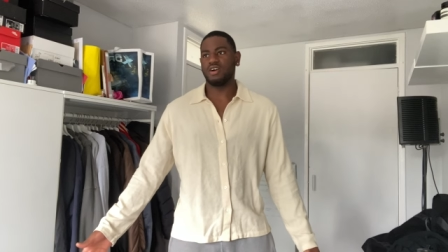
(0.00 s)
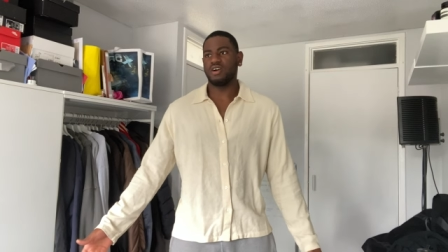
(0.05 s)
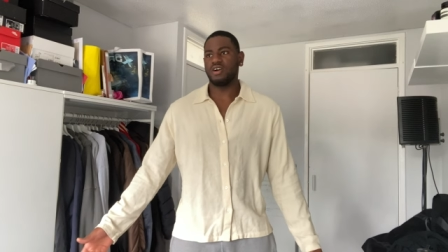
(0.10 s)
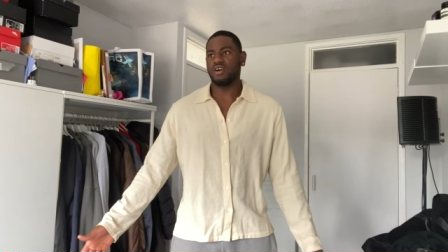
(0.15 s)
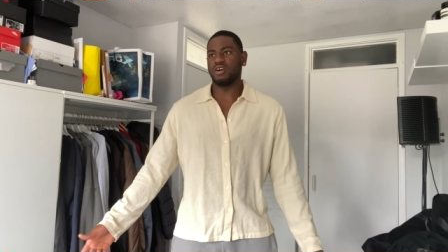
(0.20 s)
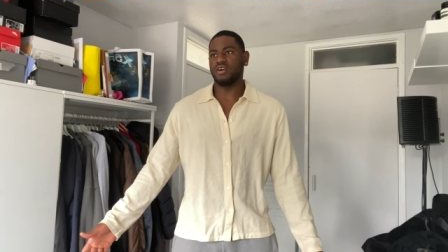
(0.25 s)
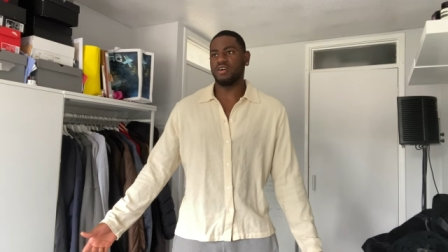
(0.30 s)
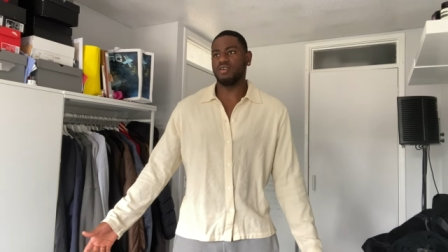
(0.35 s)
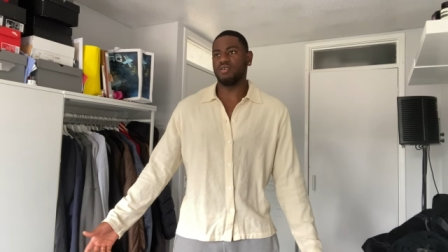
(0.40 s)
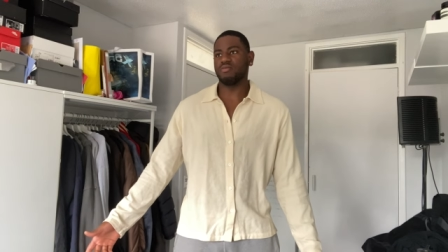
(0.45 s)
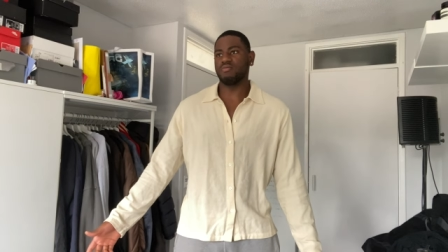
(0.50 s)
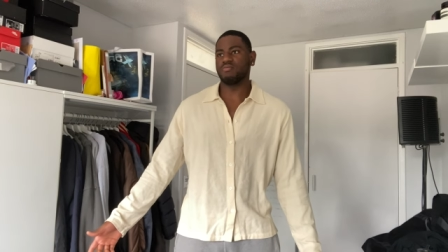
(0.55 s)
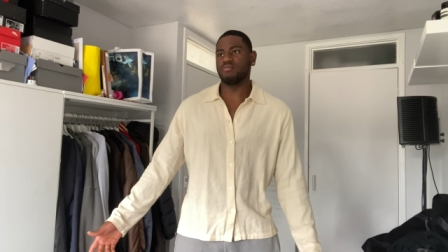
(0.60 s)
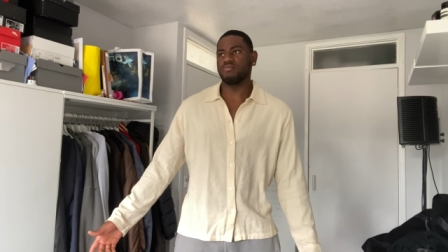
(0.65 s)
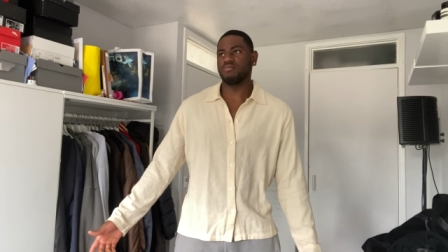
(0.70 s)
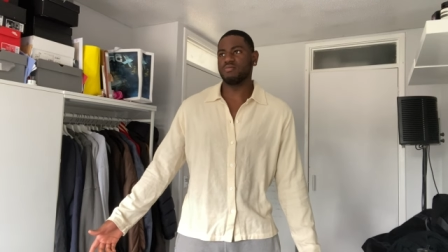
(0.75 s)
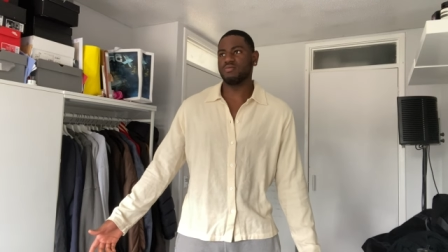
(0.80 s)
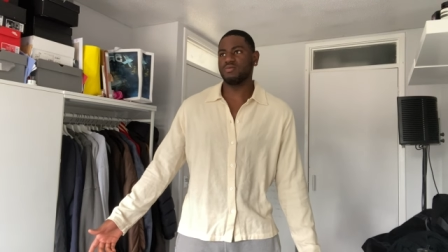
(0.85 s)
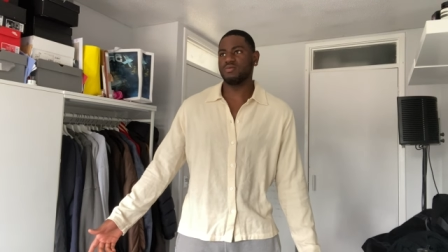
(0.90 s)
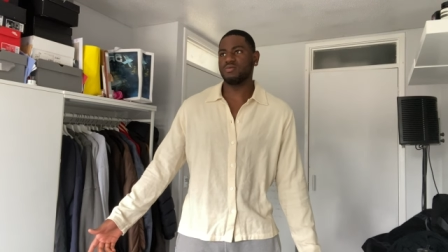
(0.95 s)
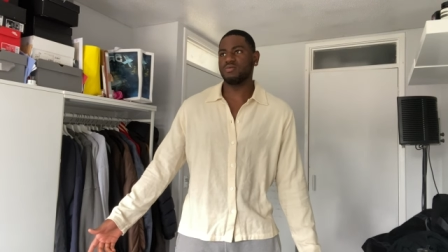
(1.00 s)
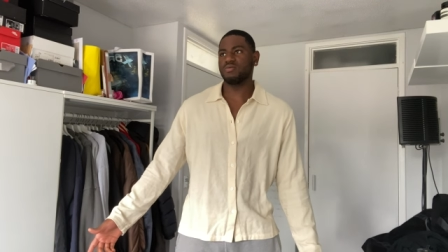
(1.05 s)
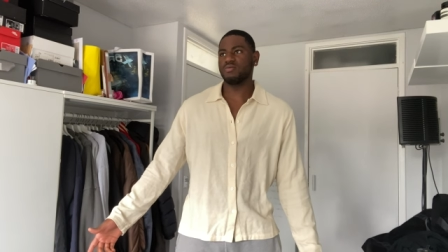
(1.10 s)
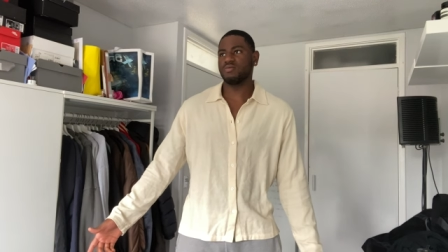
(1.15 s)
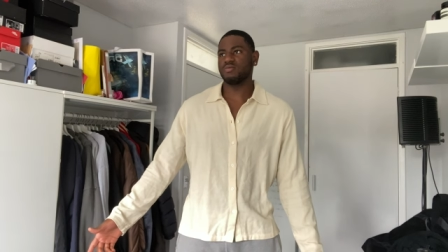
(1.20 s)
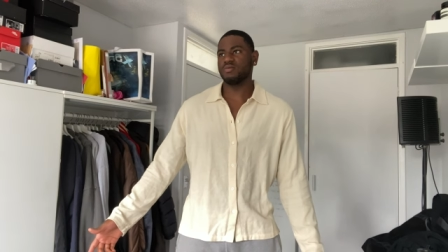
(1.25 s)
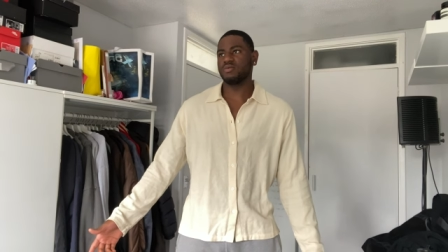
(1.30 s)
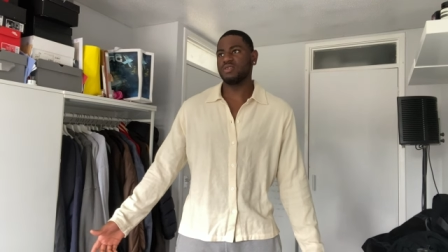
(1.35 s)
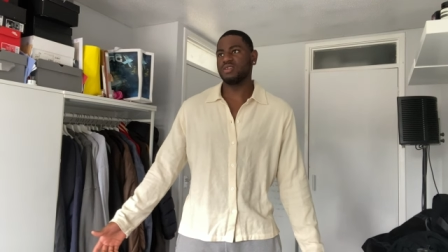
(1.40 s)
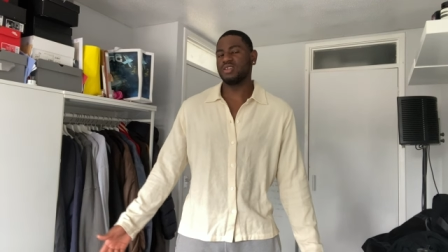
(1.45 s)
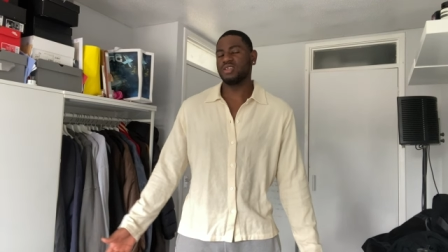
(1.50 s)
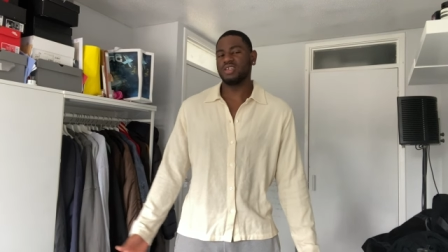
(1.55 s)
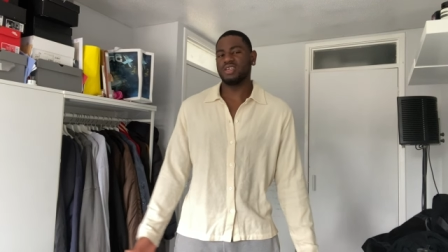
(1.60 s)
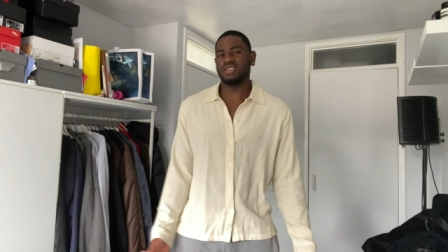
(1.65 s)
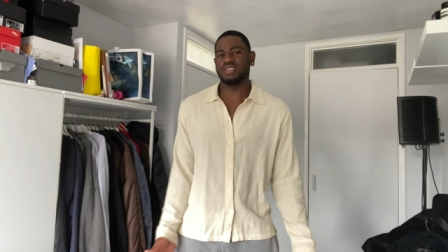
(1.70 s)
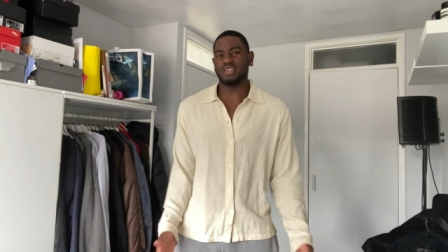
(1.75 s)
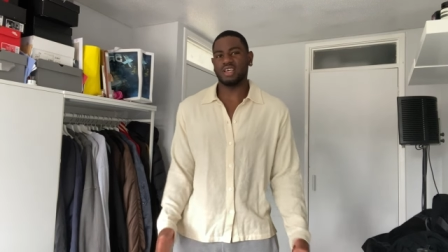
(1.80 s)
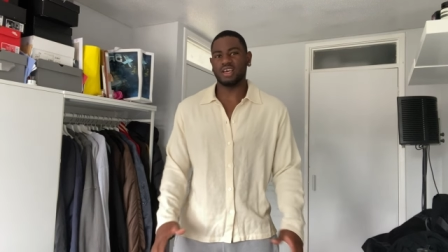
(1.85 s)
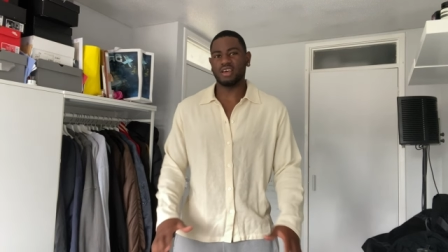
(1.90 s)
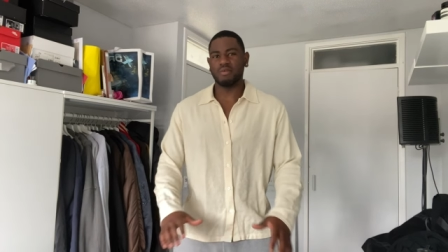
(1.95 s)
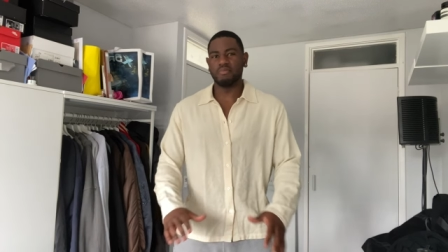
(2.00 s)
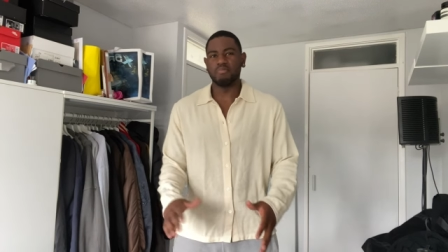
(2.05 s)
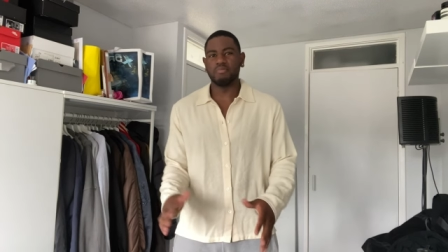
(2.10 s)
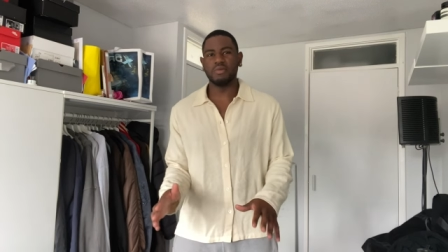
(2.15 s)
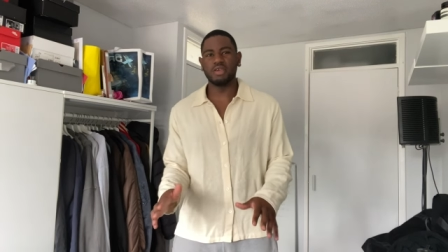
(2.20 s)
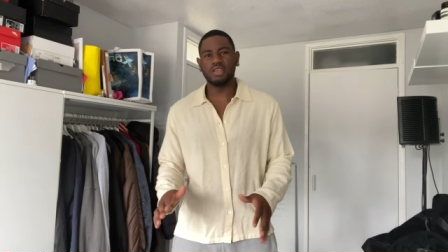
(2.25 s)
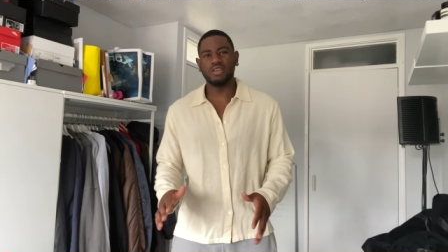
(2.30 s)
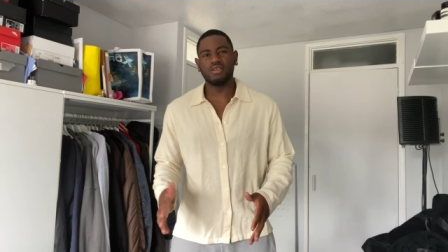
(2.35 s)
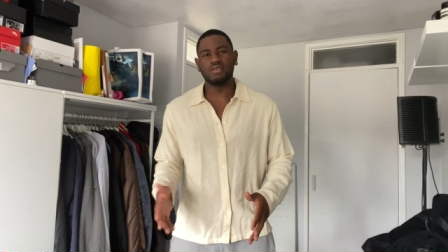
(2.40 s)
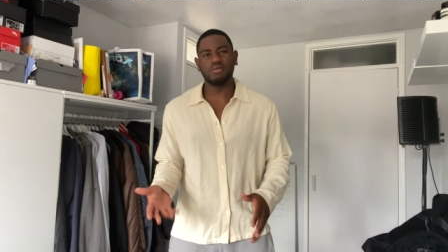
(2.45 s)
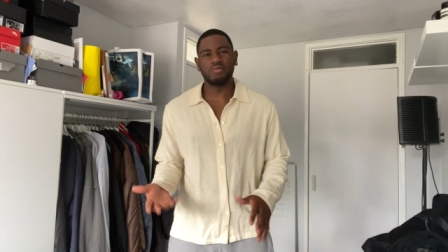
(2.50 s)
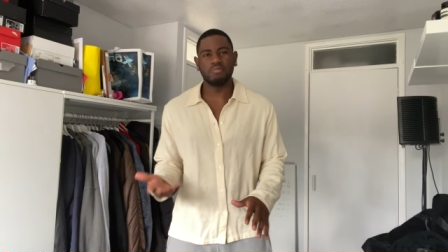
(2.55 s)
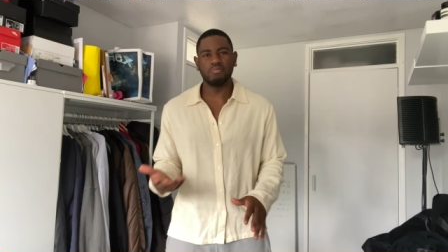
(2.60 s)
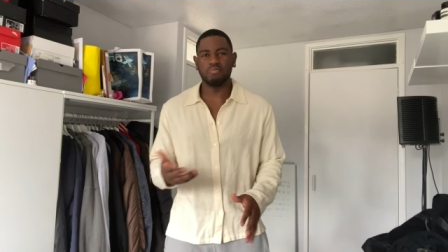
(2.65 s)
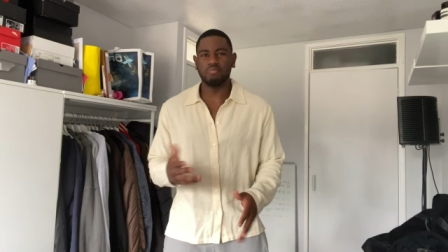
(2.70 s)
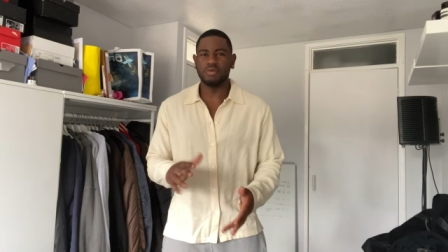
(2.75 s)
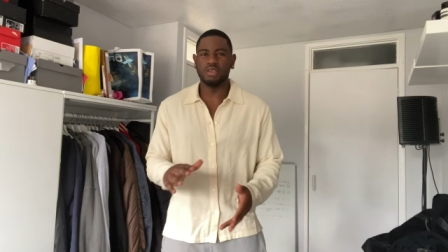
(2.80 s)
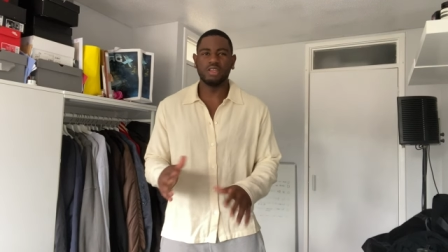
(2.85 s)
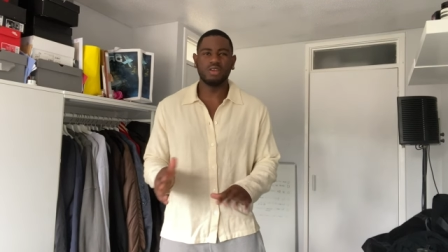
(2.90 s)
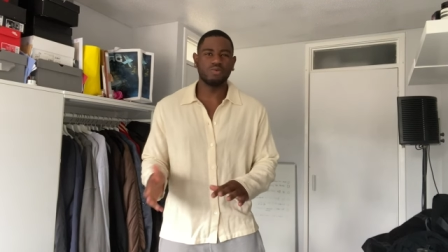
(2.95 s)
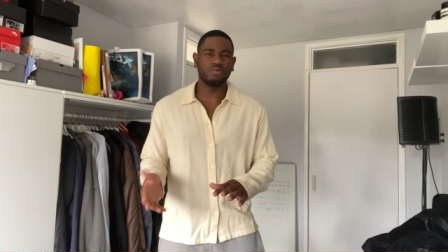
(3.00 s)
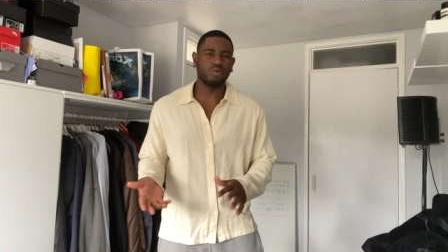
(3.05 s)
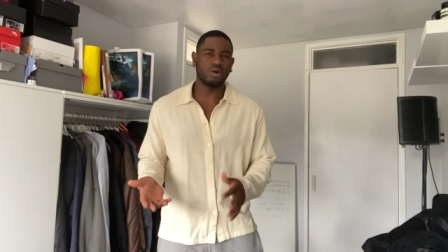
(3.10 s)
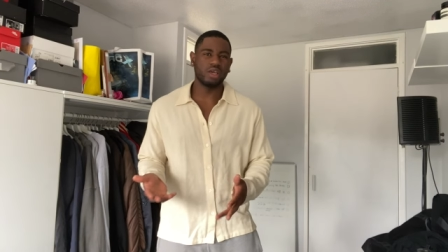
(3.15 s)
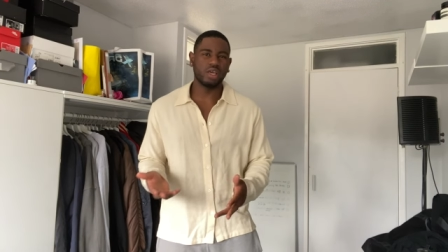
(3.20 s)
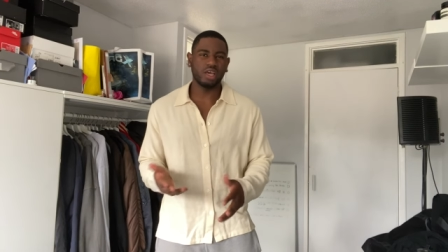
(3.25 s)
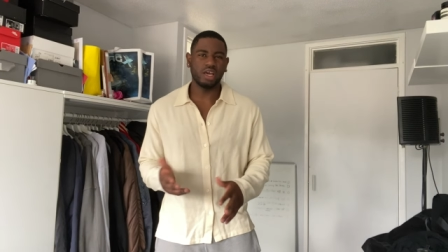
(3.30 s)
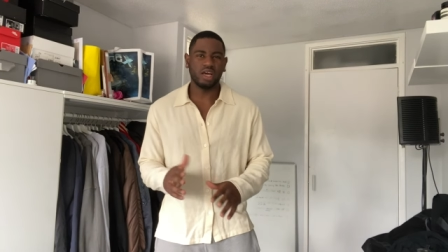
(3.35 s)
um, it's like a mid, weight.